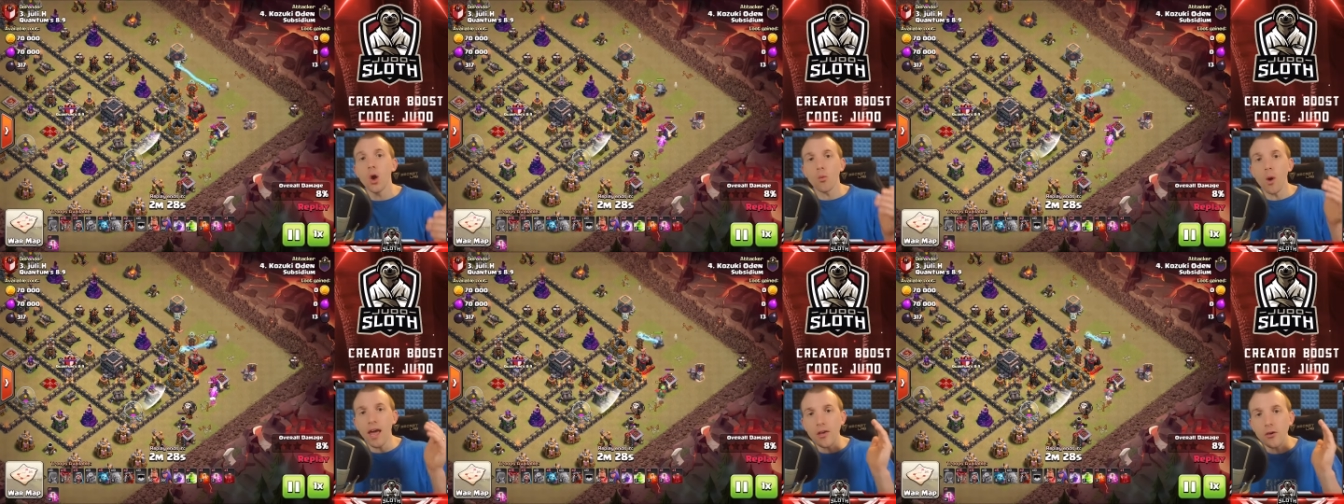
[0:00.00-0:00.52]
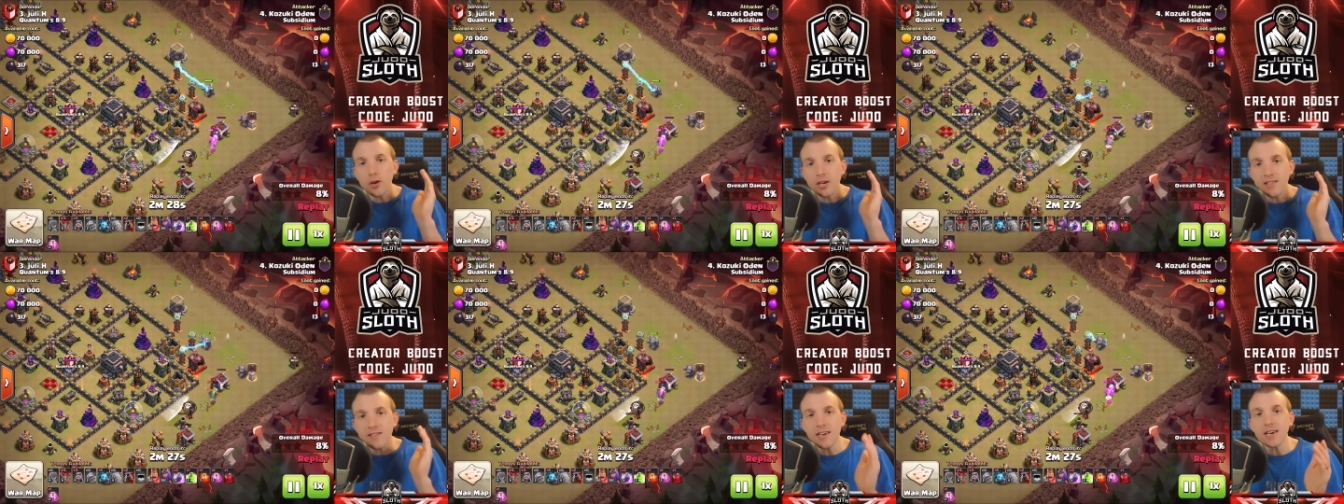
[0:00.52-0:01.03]
where you
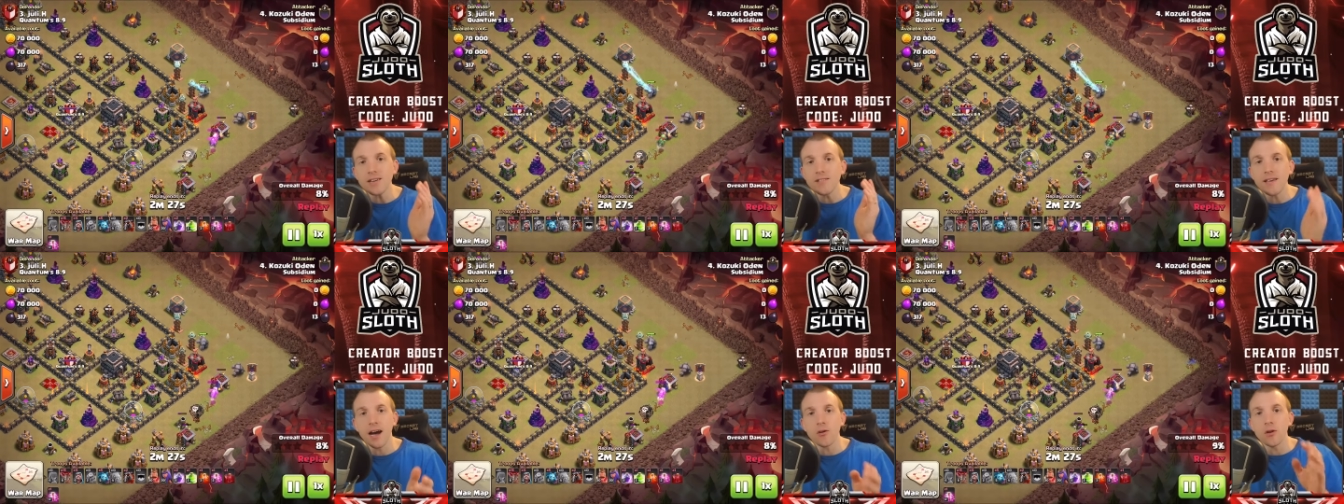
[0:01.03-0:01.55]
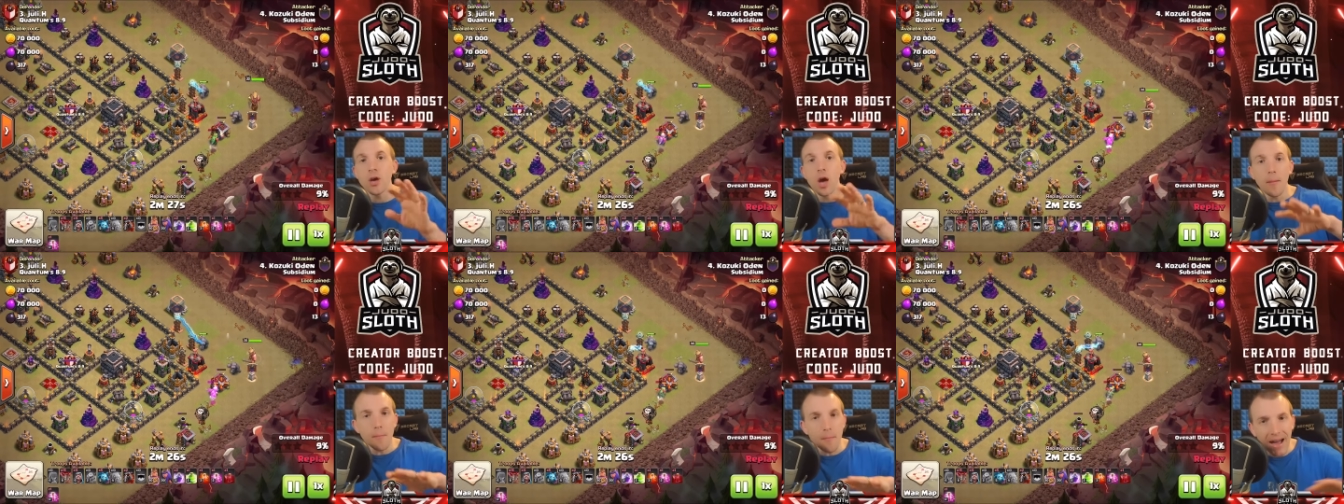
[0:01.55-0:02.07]
can take down
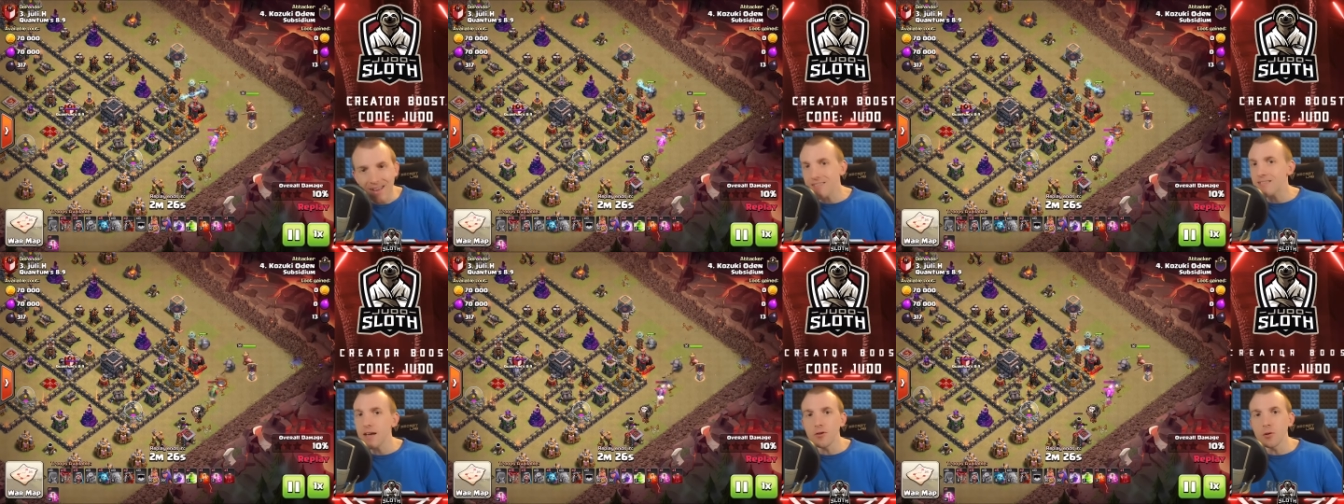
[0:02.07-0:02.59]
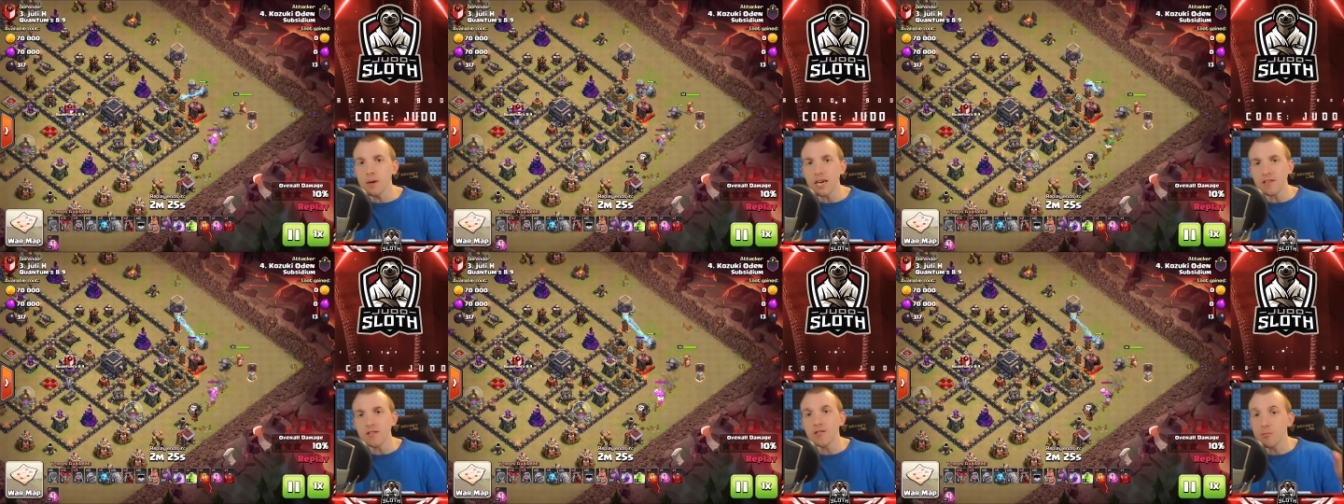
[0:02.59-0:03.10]
max level
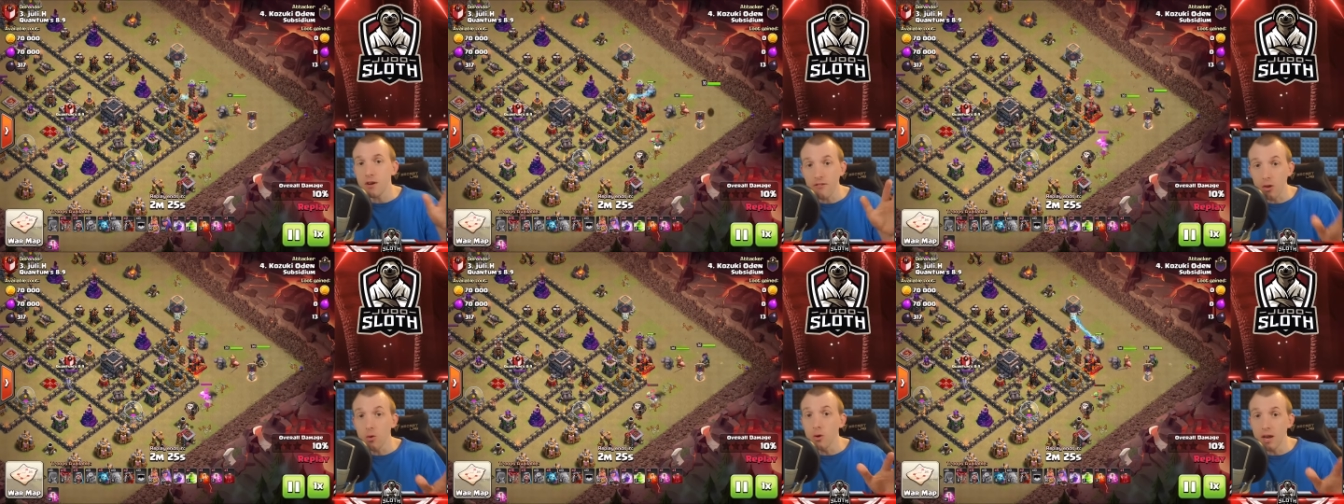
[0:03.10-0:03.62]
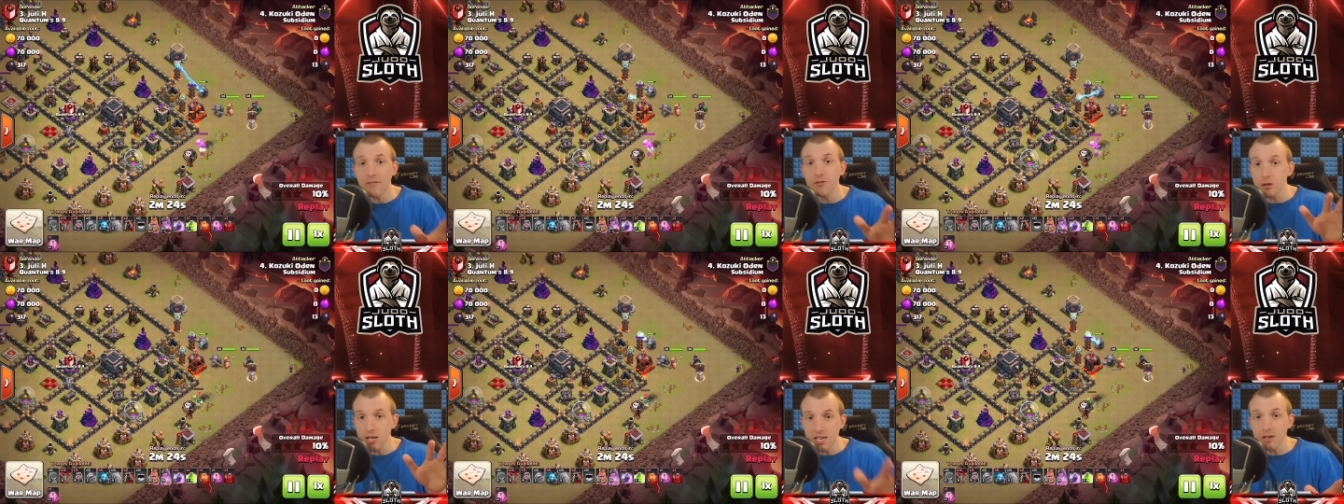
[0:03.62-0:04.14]
bases with low
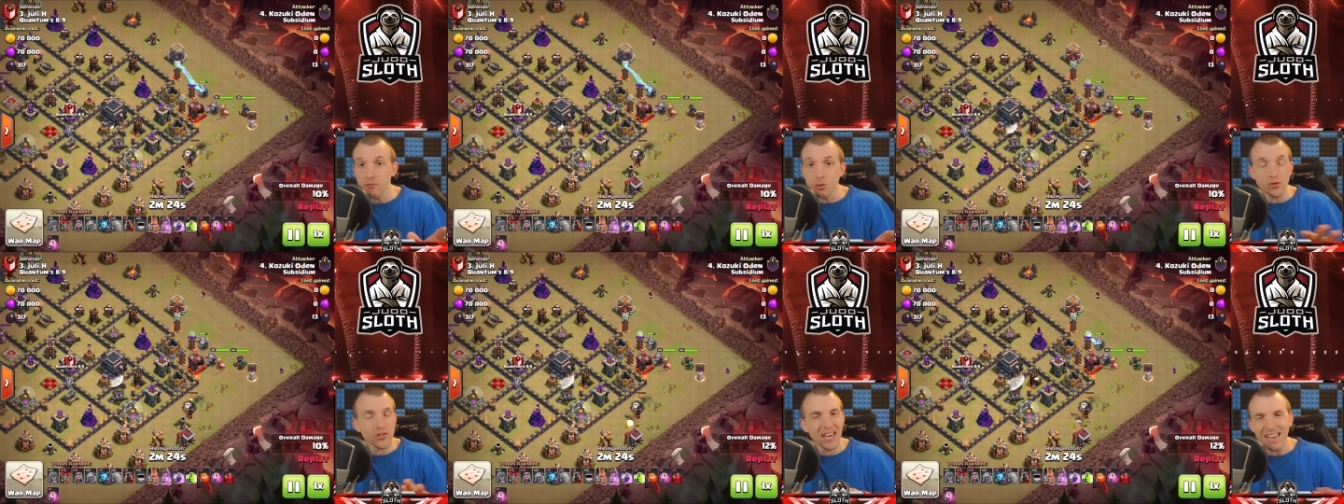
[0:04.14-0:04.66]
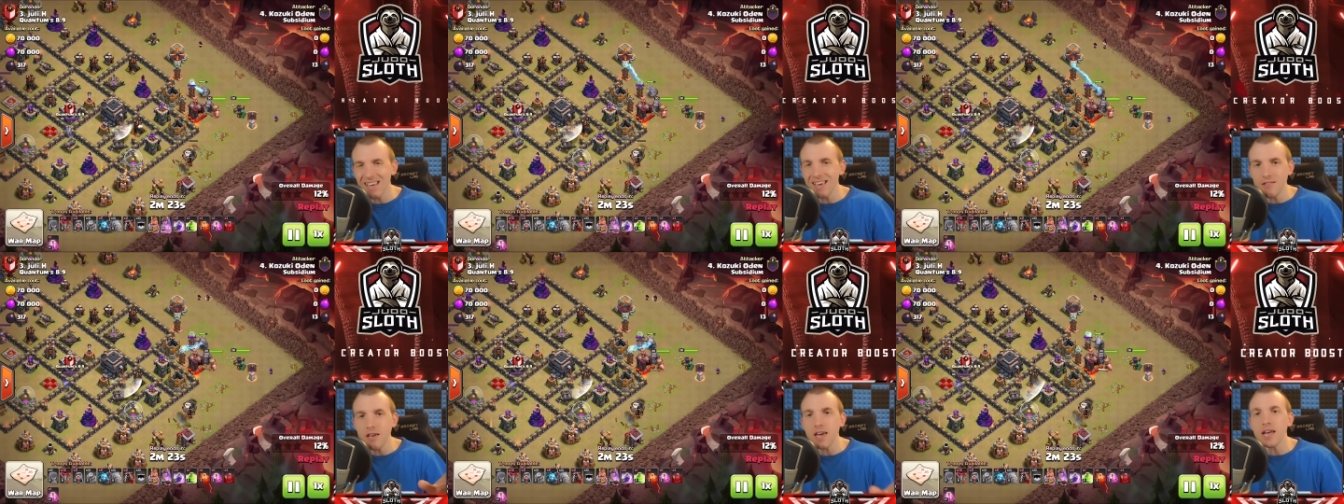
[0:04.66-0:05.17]
level heroes. It
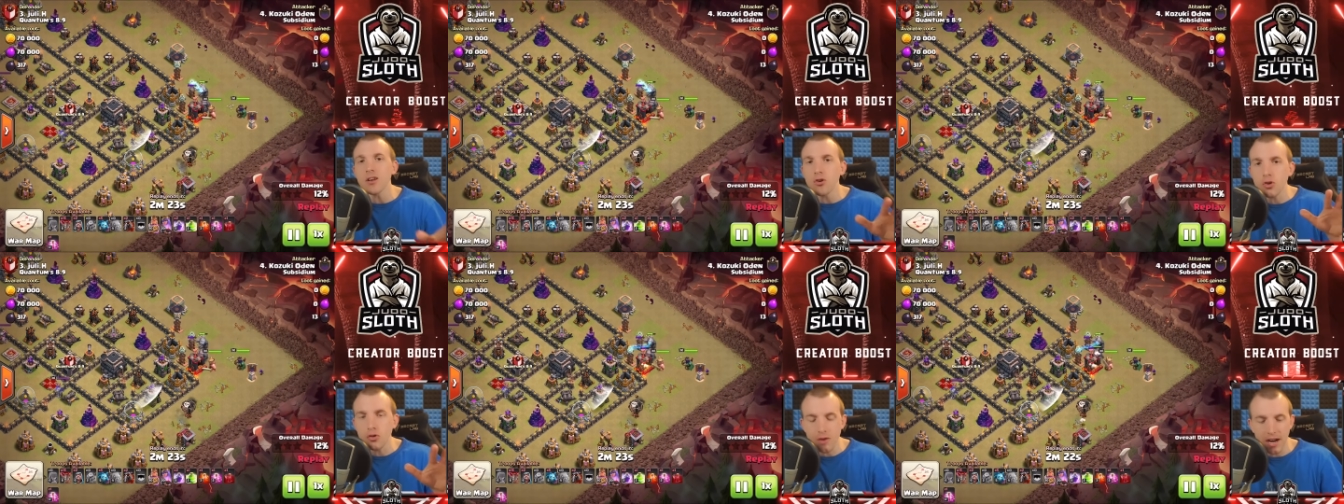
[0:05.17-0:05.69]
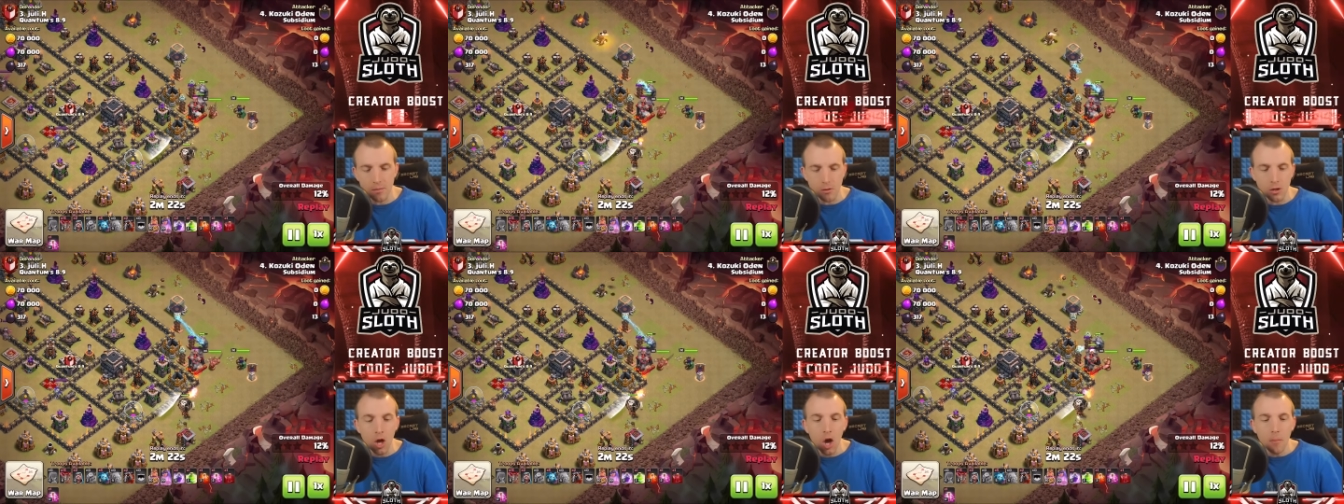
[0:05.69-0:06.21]
is incredible.